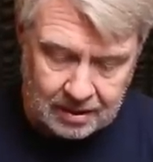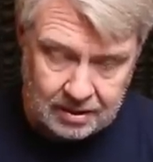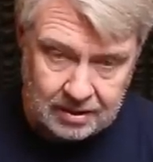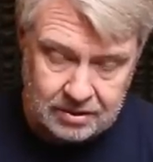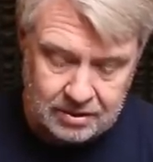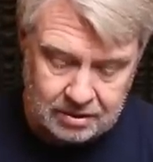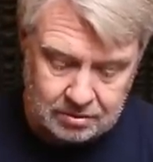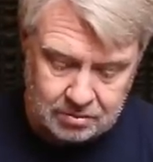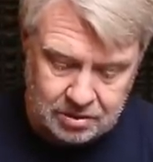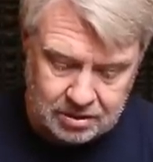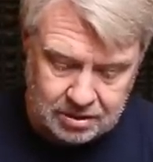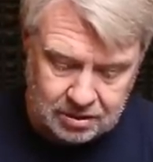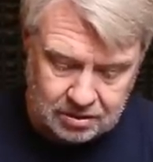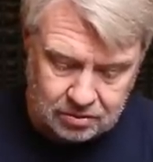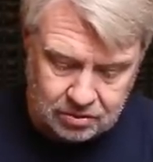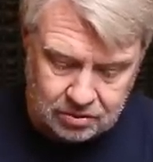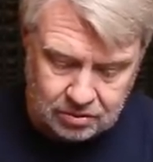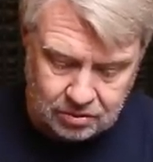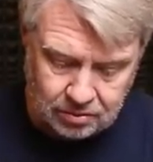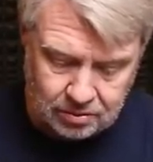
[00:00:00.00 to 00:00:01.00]
some
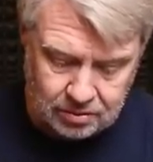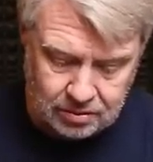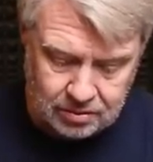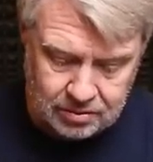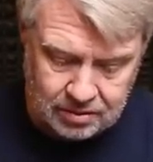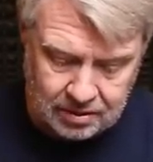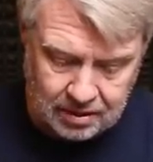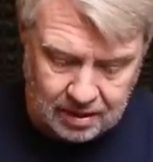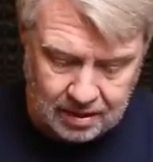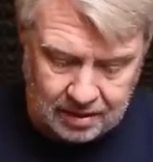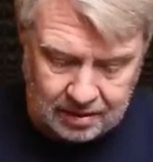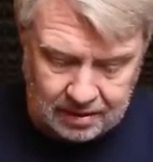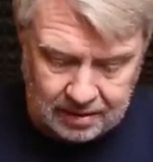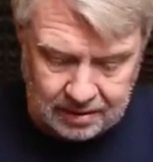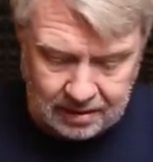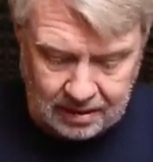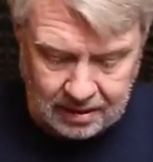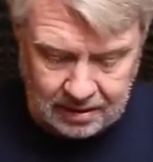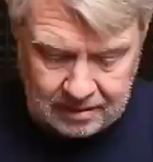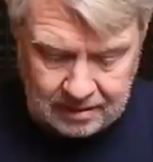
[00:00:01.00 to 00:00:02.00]
steel screws on
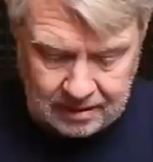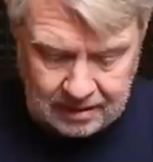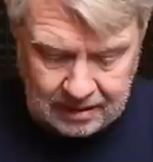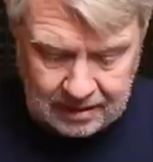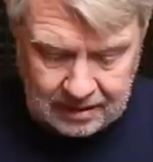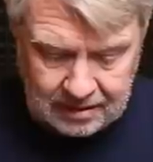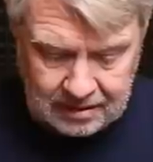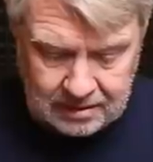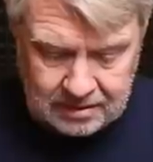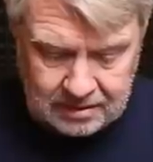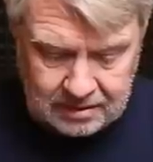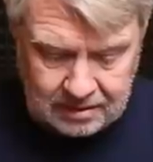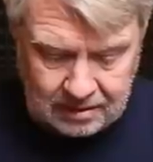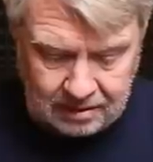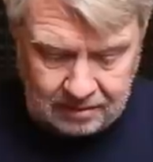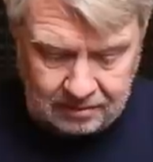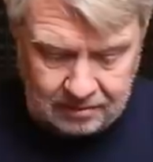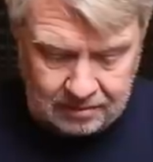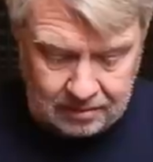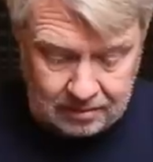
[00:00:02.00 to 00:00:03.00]
it, and the ends
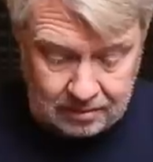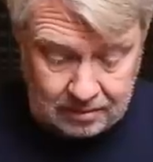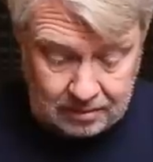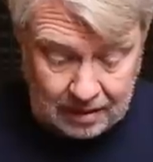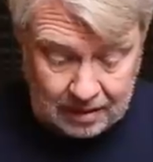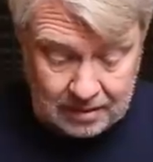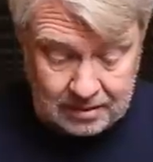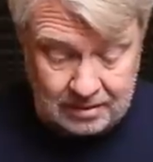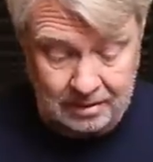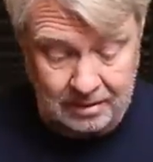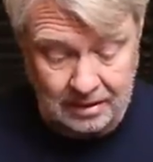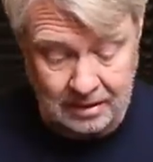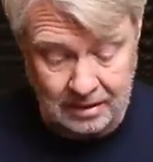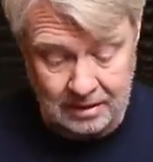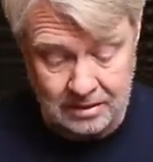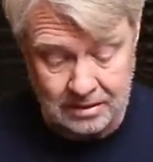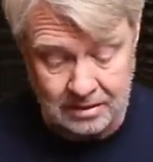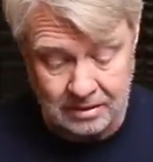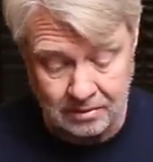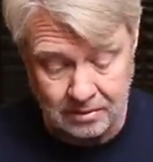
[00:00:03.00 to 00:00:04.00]
of the, actually the
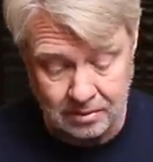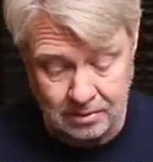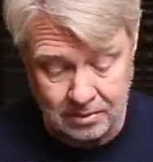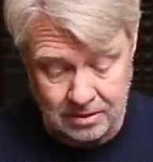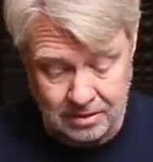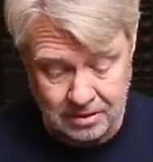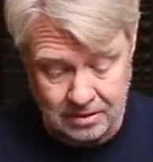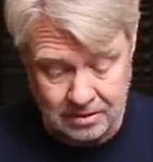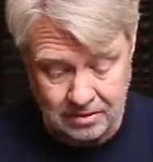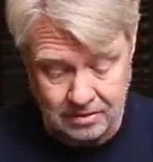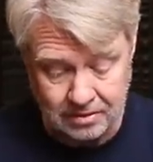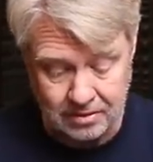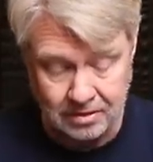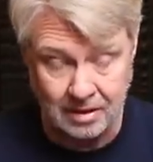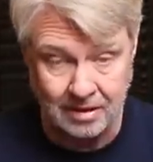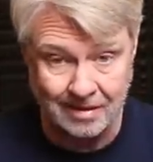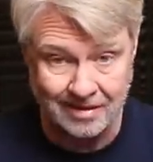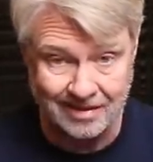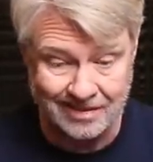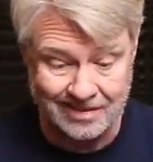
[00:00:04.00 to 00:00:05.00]
ends of the resistors
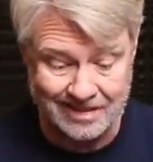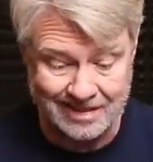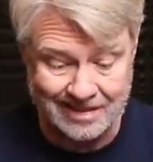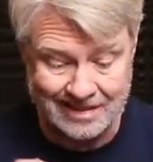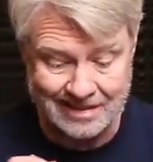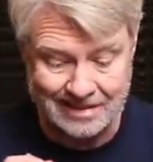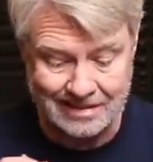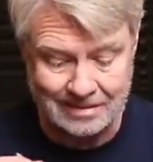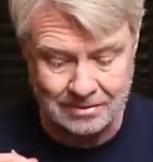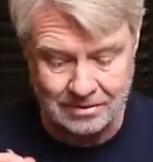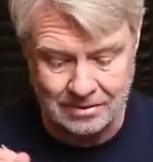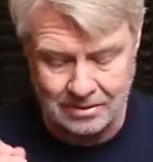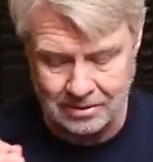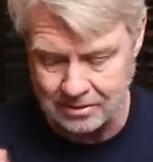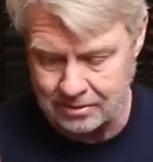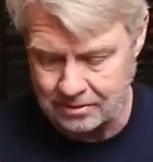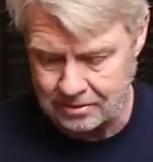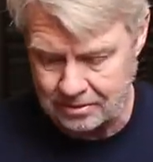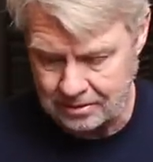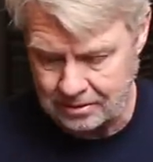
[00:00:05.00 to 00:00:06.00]
are steel
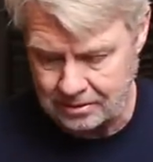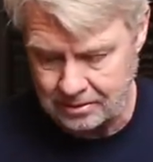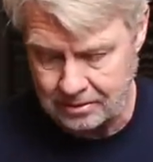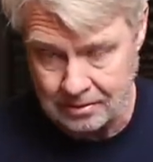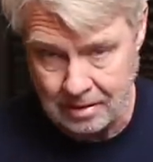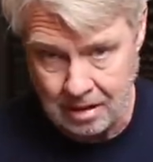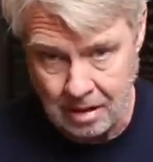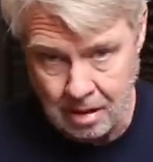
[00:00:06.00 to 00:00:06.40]
too. So